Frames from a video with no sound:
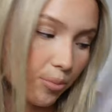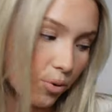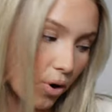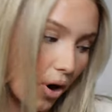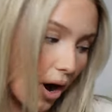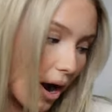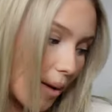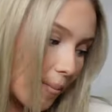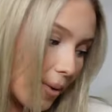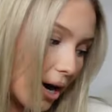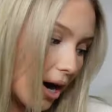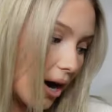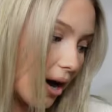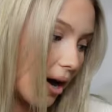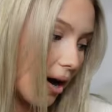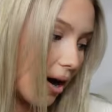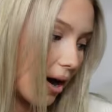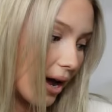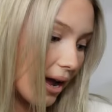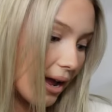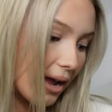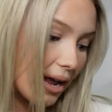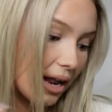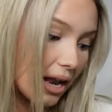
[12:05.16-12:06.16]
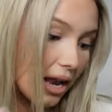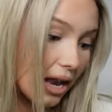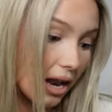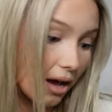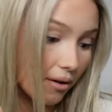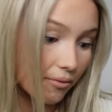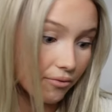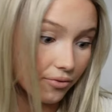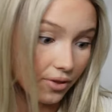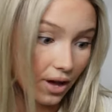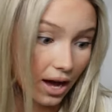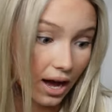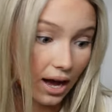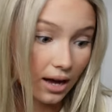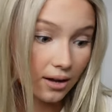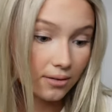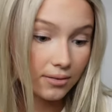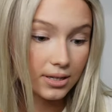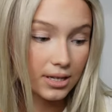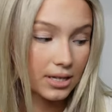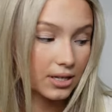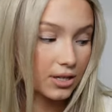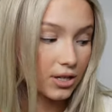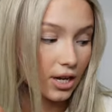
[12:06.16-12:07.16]
Primer. I love that.
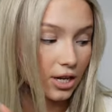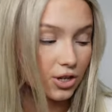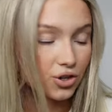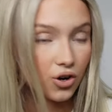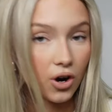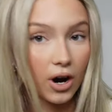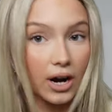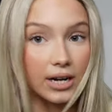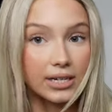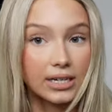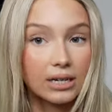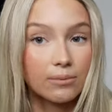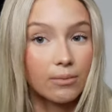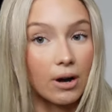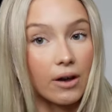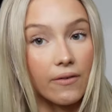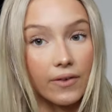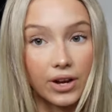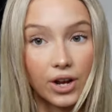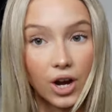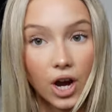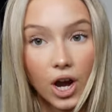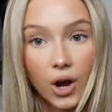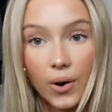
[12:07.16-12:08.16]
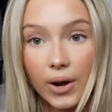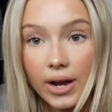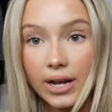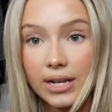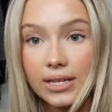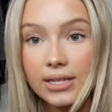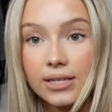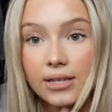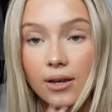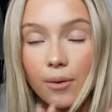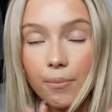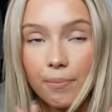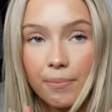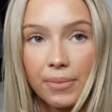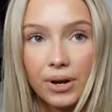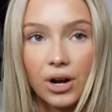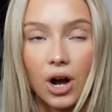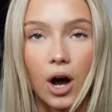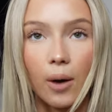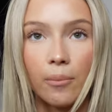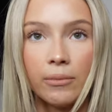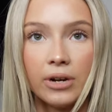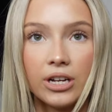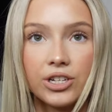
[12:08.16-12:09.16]
Since I tried it in my video, it's
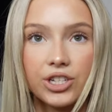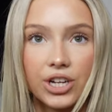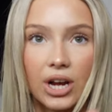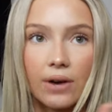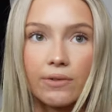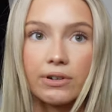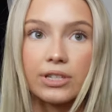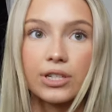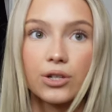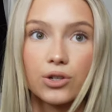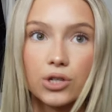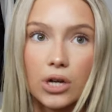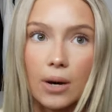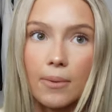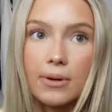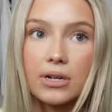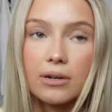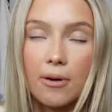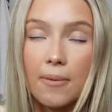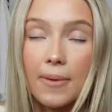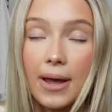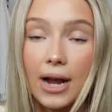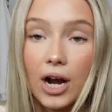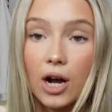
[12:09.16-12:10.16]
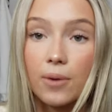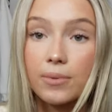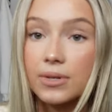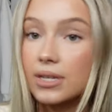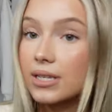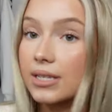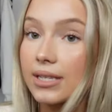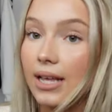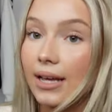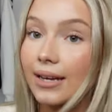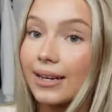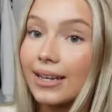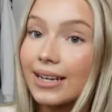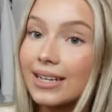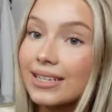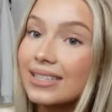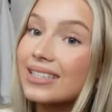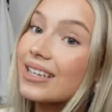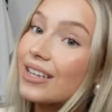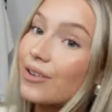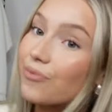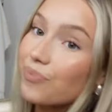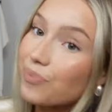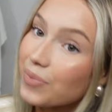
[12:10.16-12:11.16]
become literally every single time I've done my makeup since then, it's
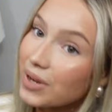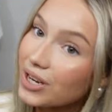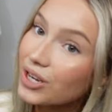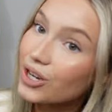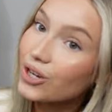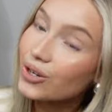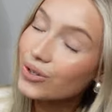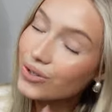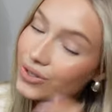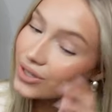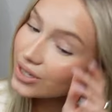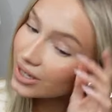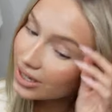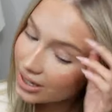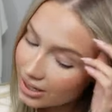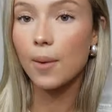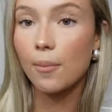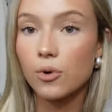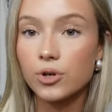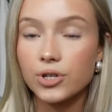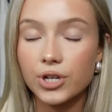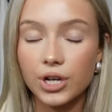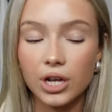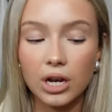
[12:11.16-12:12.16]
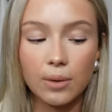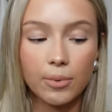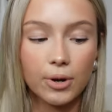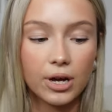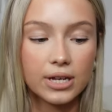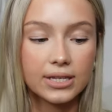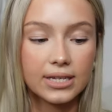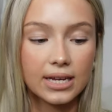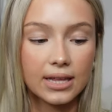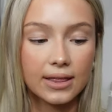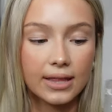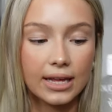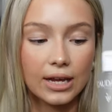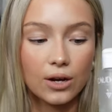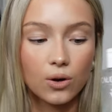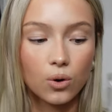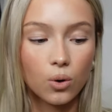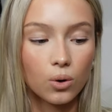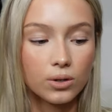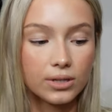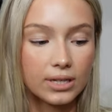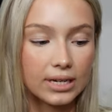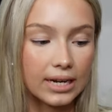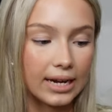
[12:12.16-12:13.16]
been used. I'm also going to put in the
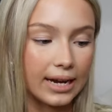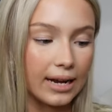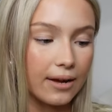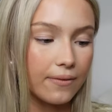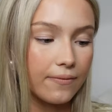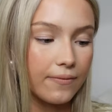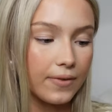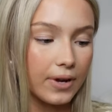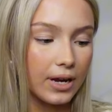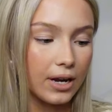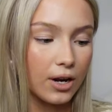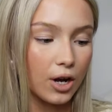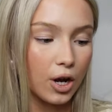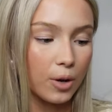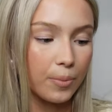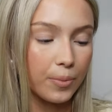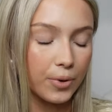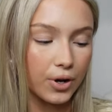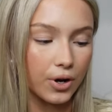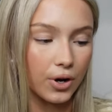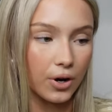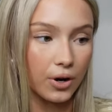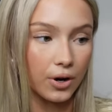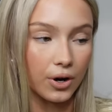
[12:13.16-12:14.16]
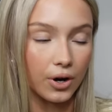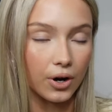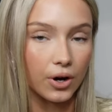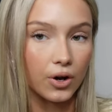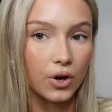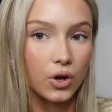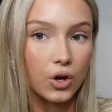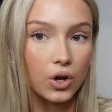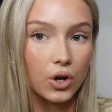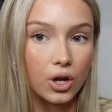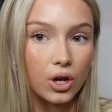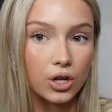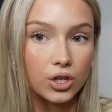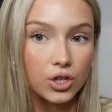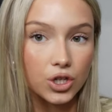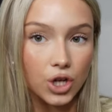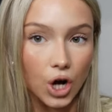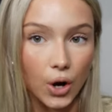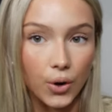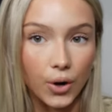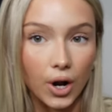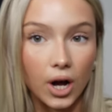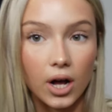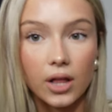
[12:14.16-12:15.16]
Caudalie Vino Pure
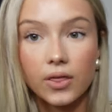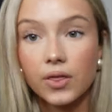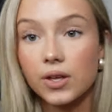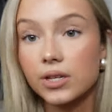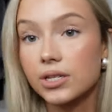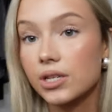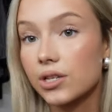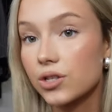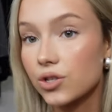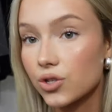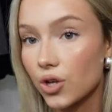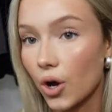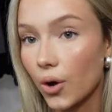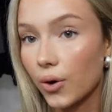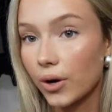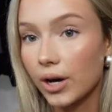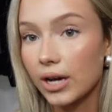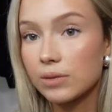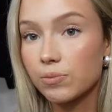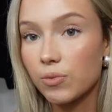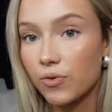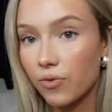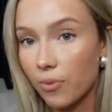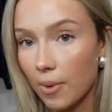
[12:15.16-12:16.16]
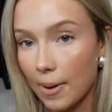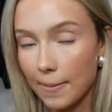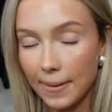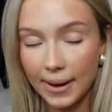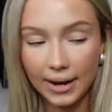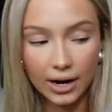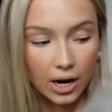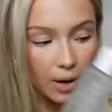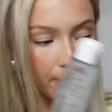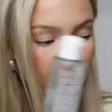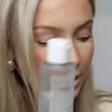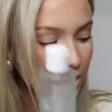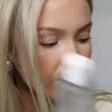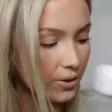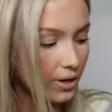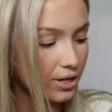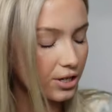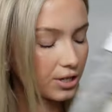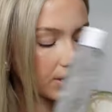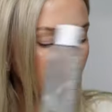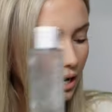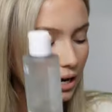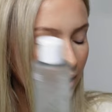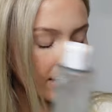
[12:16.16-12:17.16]
Toner. This is so nice. Before my makeup, I do it,
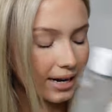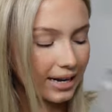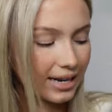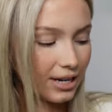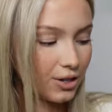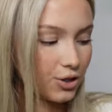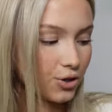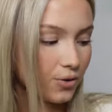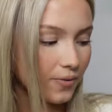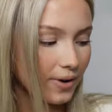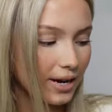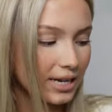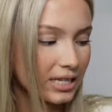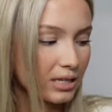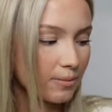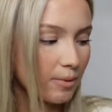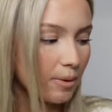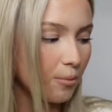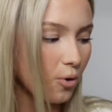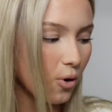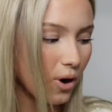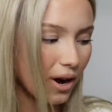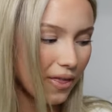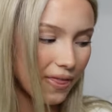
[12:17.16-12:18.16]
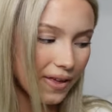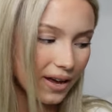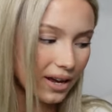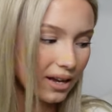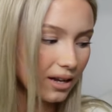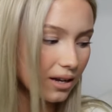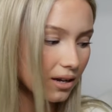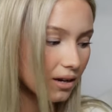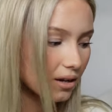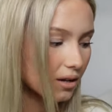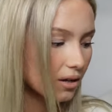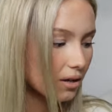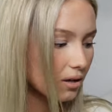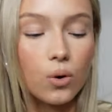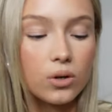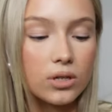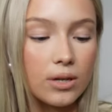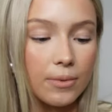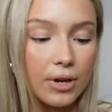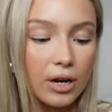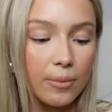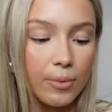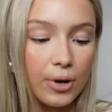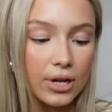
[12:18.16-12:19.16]
just kind of cleans your face a bit more, I think. Also,
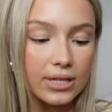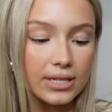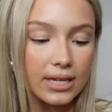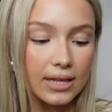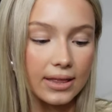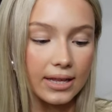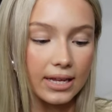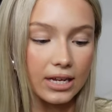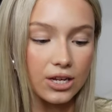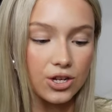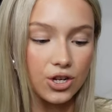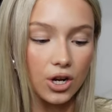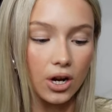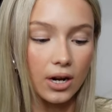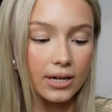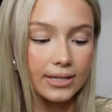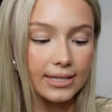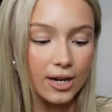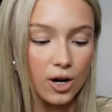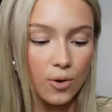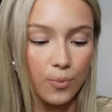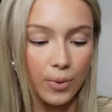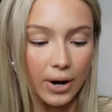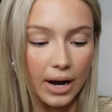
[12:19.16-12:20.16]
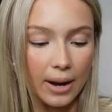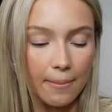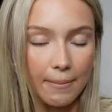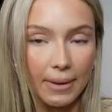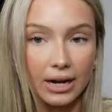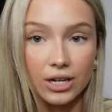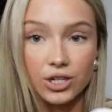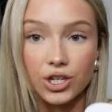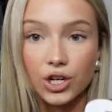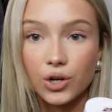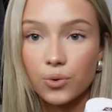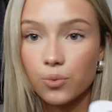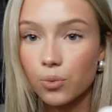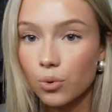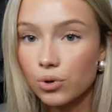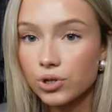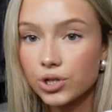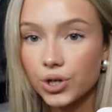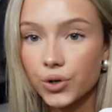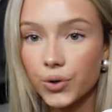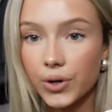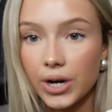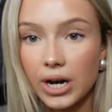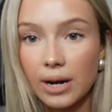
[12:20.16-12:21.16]
I'm going to put in the Charlotte Tilbury Magic
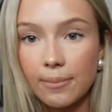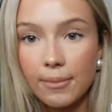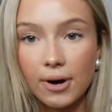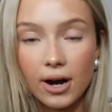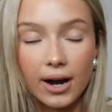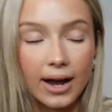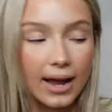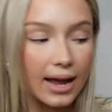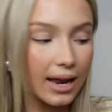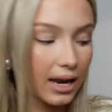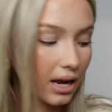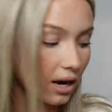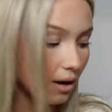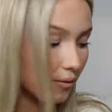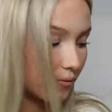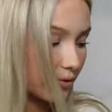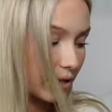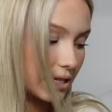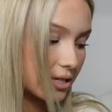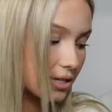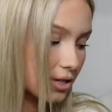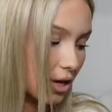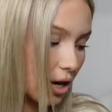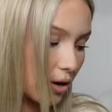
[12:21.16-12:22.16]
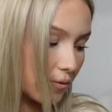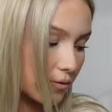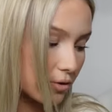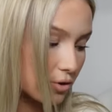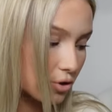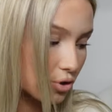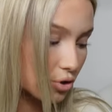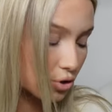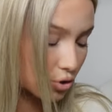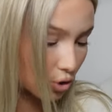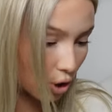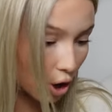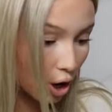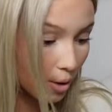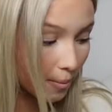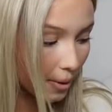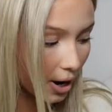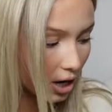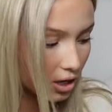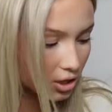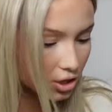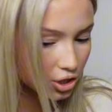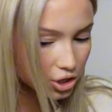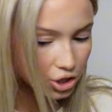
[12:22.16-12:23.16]
Water Cream. I love this stuff so
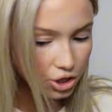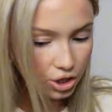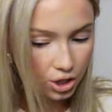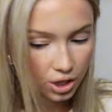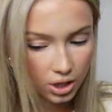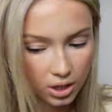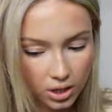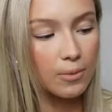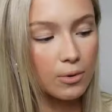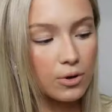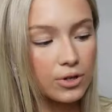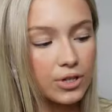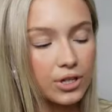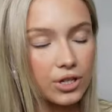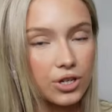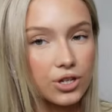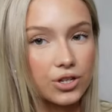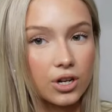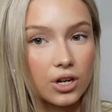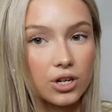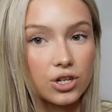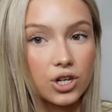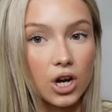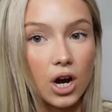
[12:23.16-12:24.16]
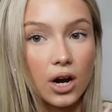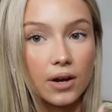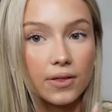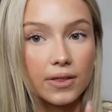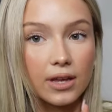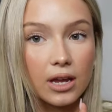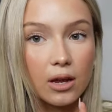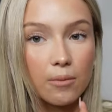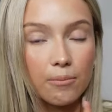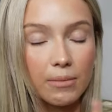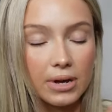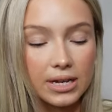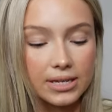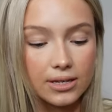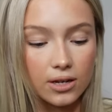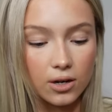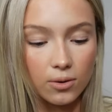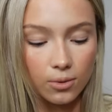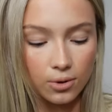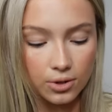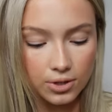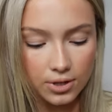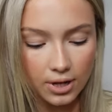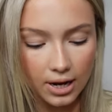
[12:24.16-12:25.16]
much. I'm also just going to chuck the micellar
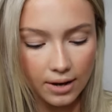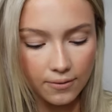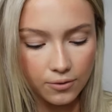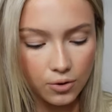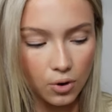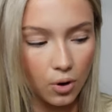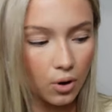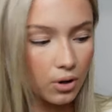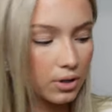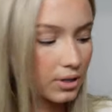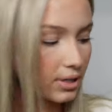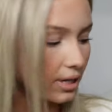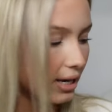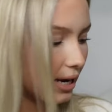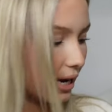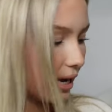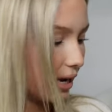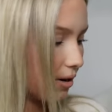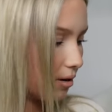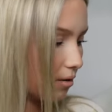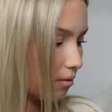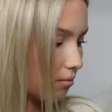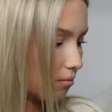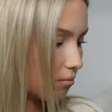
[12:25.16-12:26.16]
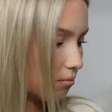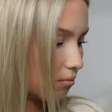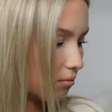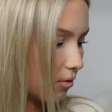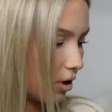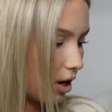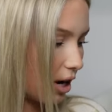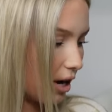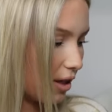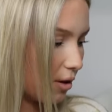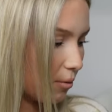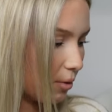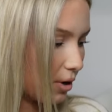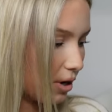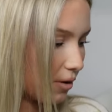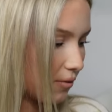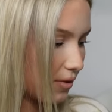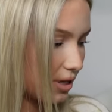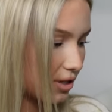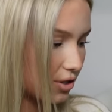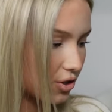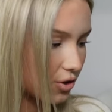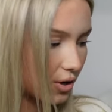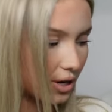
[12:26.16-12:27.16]
water that I've got in either one of
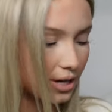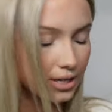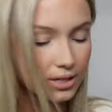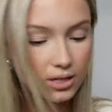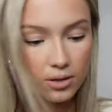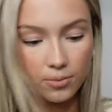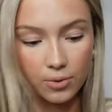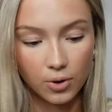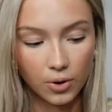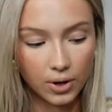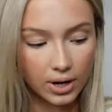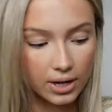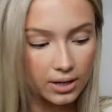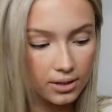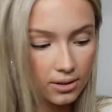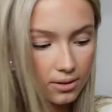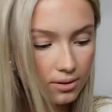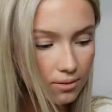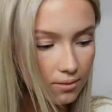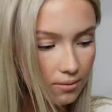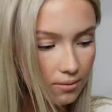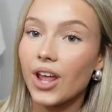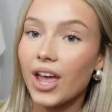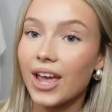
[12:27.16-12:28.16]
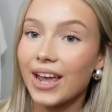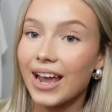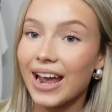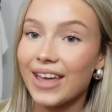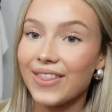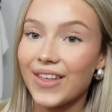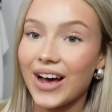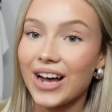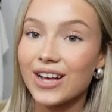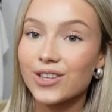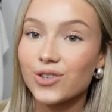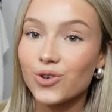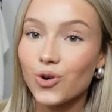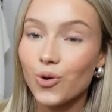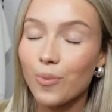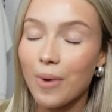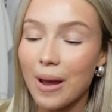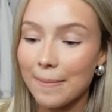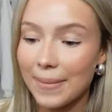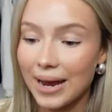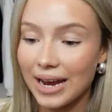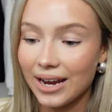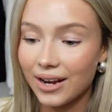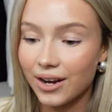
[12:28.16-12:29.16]
these trays, to be honest. Okay, that's all my
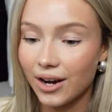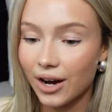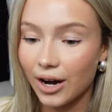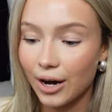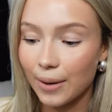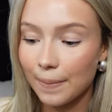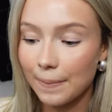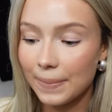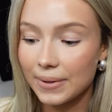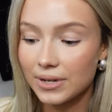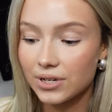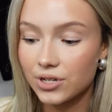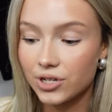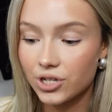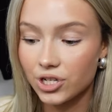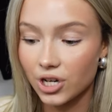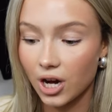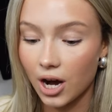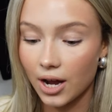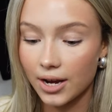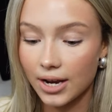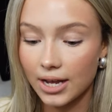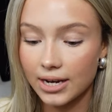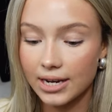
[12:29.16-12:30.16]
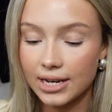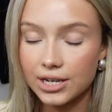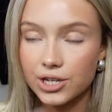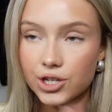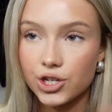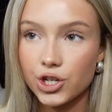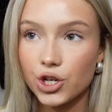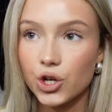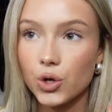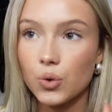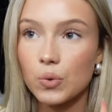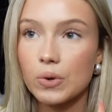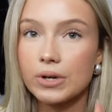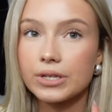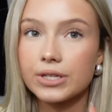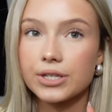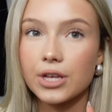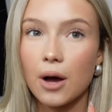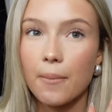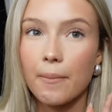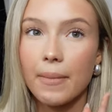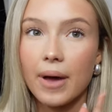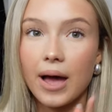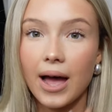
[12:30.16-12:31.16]
makeup done. I need to do
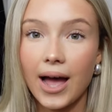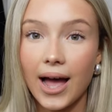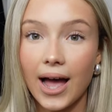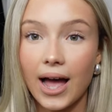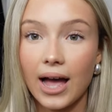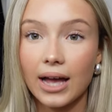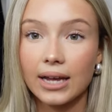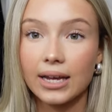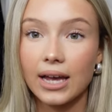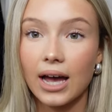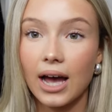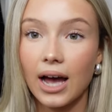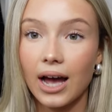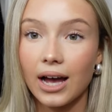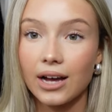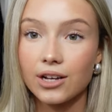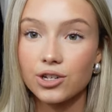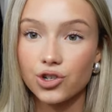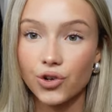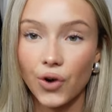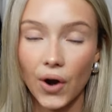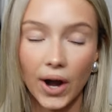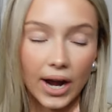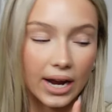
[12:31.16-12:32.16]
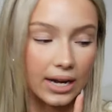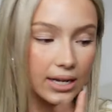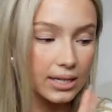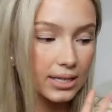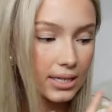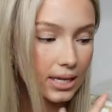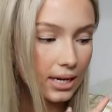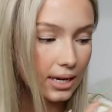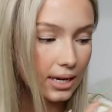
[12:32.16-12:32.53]
some hair care trays